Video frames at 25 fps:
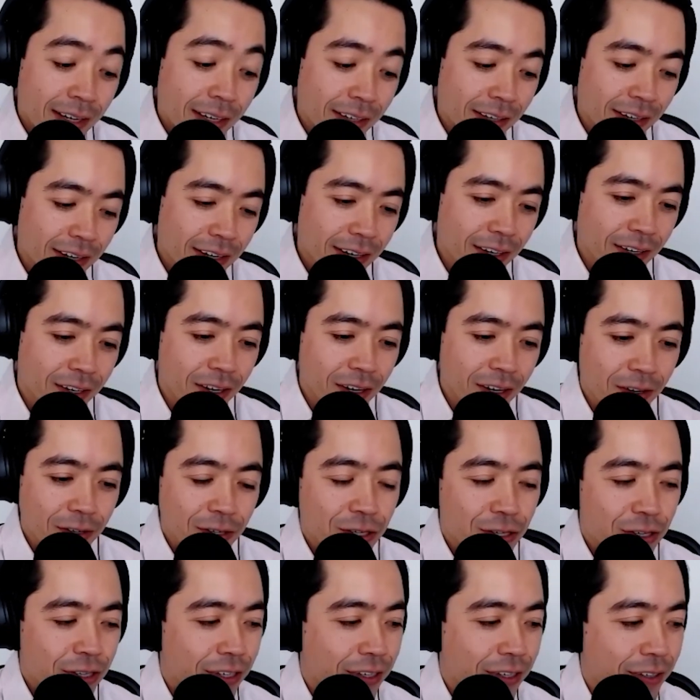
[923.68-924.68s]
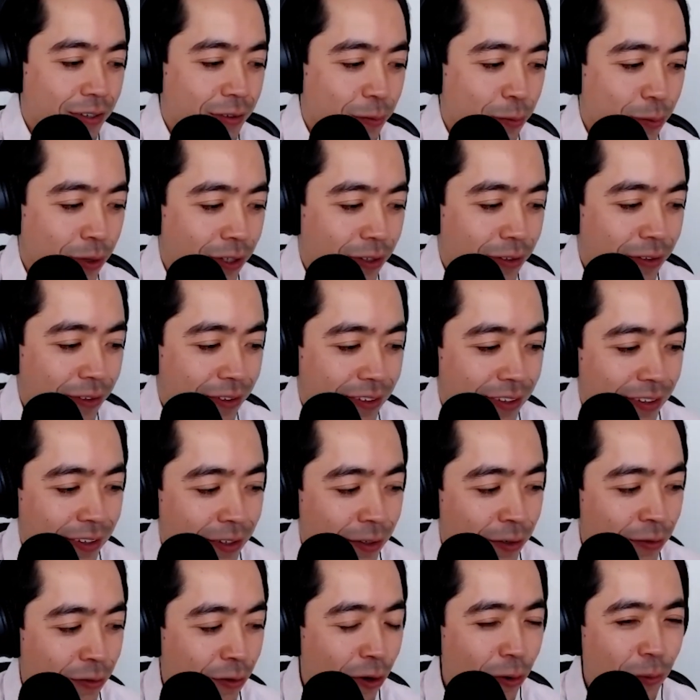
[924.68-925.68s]
Yeah, gosh. Well,
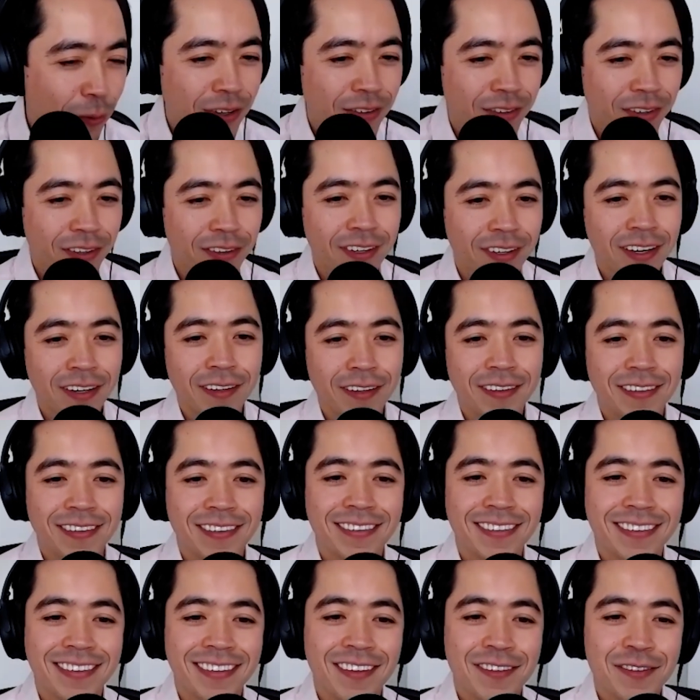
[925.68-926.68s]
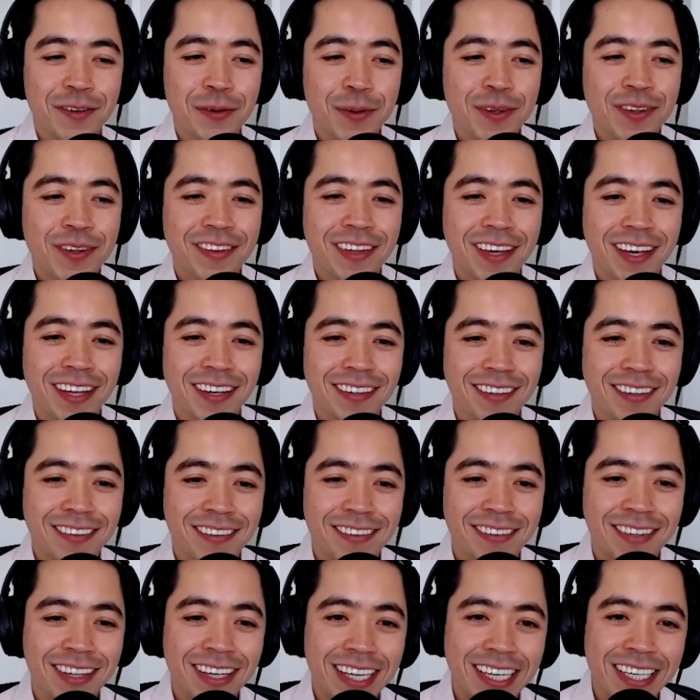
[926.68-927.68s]
there's always that
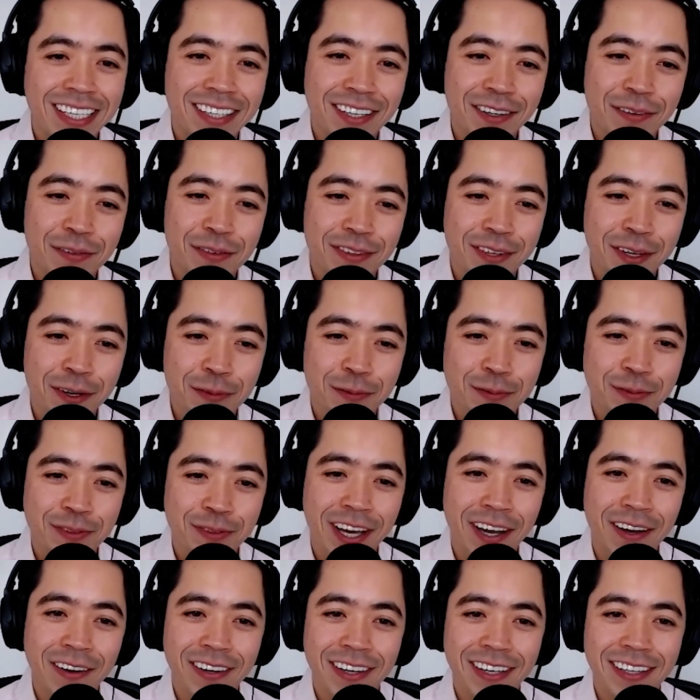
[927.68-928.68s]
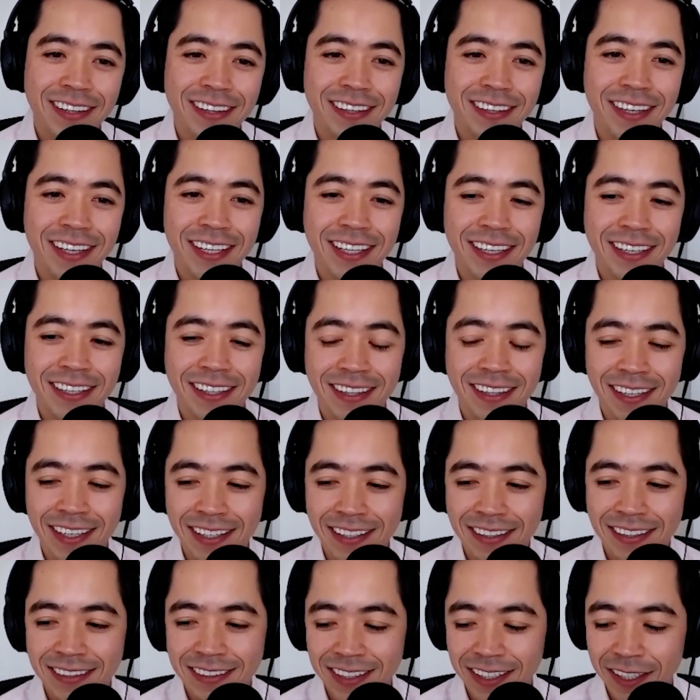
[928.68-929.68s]
seed of self-doubt. I think
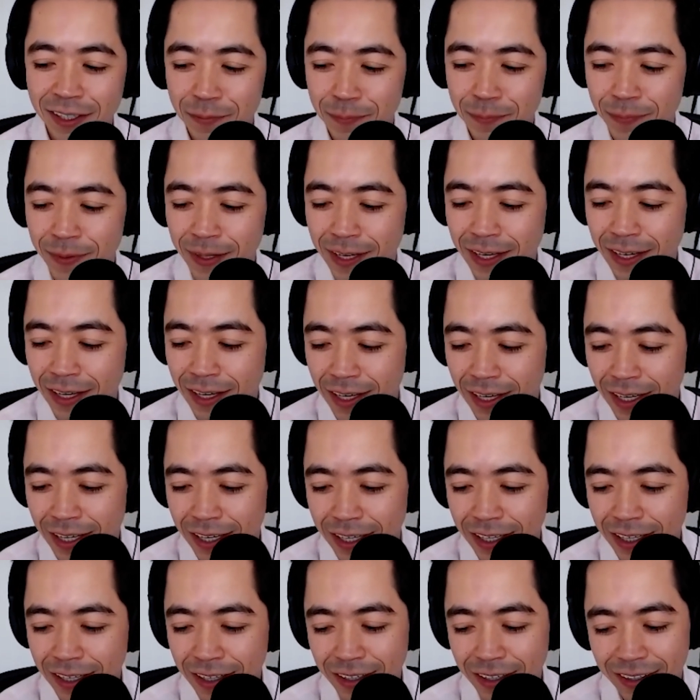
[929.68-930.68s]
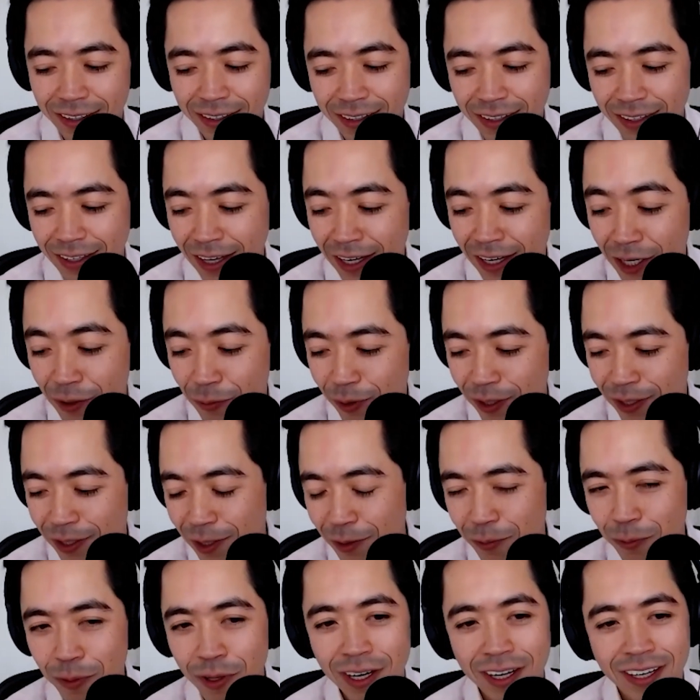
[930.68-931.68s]
that anyone
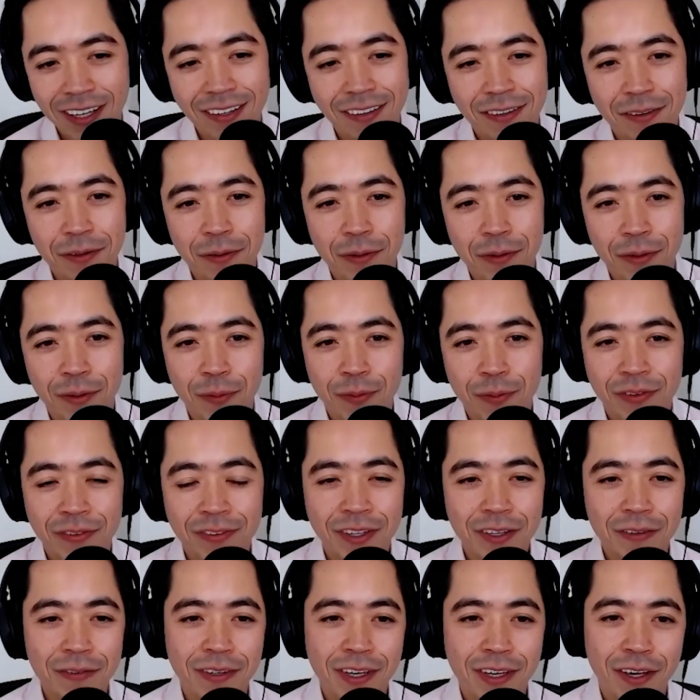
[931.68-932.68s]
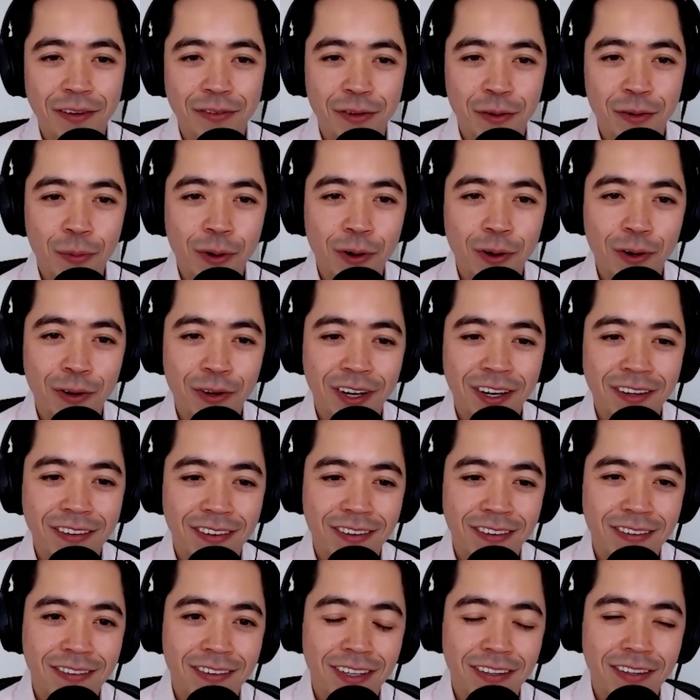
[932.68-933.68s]
can walk into a CVS or Walgreens
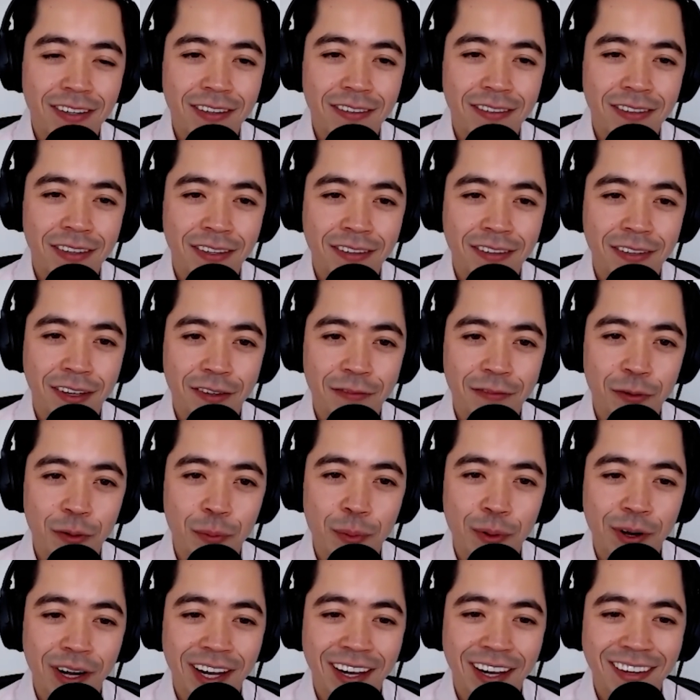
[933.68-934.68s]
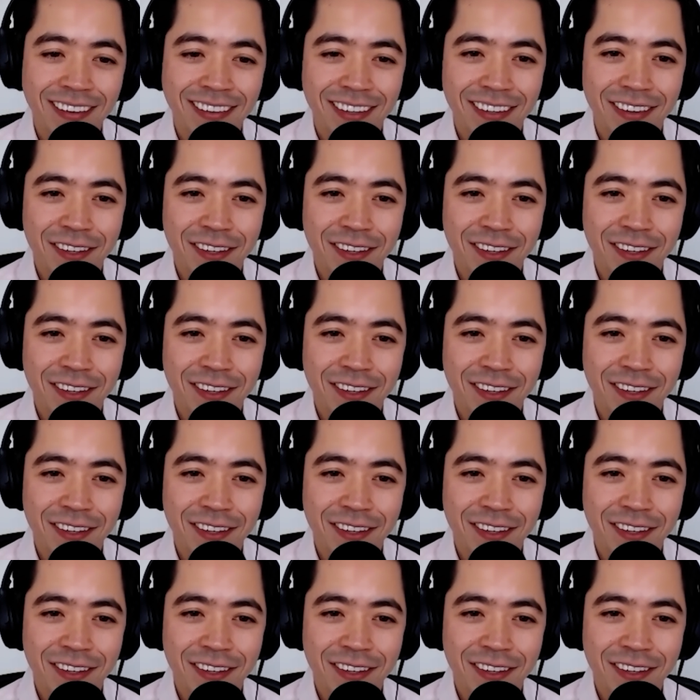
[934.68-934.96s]
and see these successful brands on